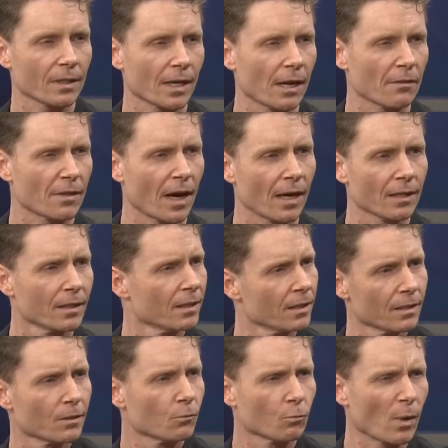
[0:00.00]
And I thought,
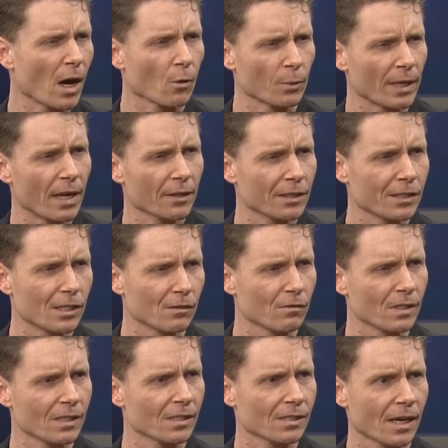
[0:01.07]
wow, reality
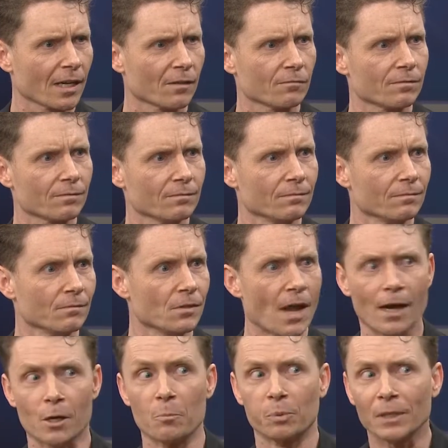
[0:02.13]
TV is kind of
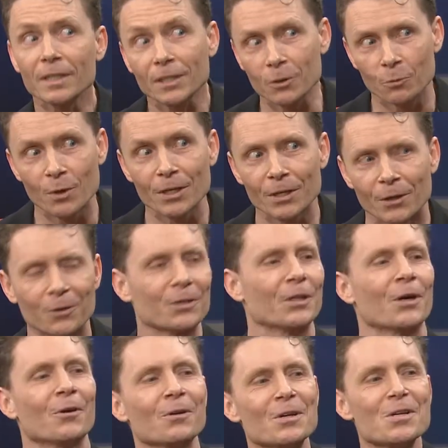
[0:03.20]
not completely real, you
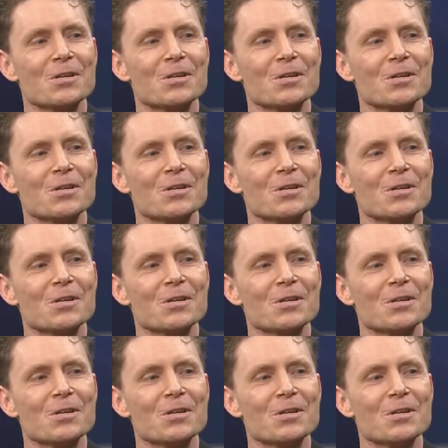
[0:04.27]
know?